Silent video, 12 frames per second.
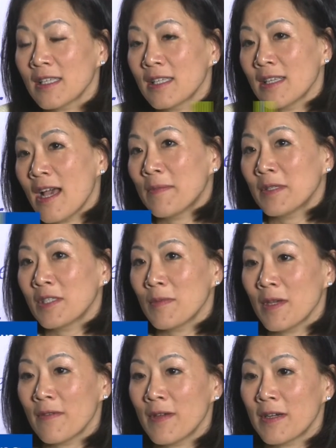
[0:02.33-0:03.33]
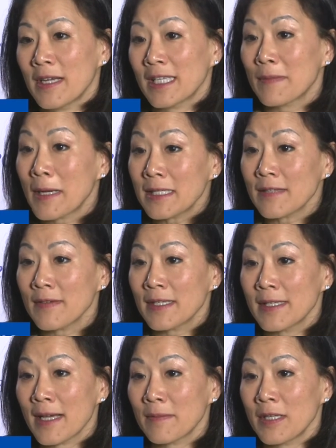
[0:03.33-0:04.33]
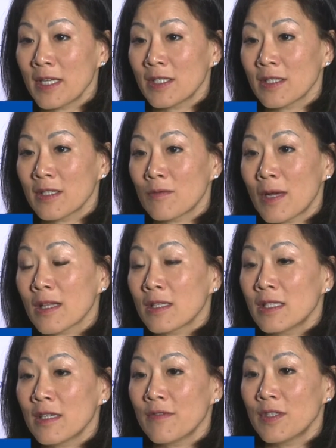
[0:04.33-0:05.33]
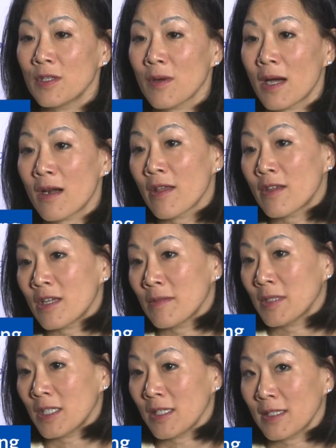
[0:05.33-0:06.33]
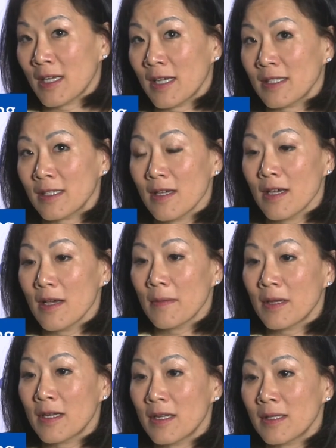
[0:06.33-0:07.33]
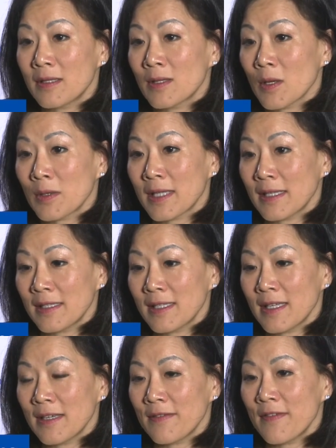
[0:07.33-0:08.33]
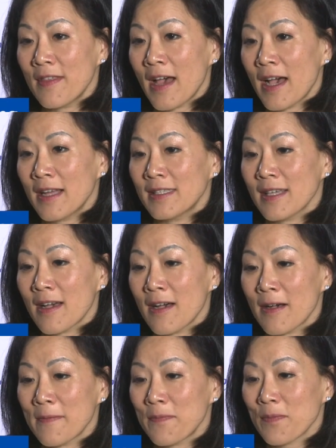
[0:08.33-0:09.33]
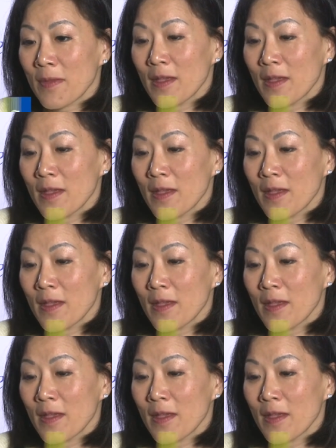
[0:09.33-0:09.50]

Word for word: It happens to be a very expensive examination relative to our other imaging tests, but it is so sensitive that um,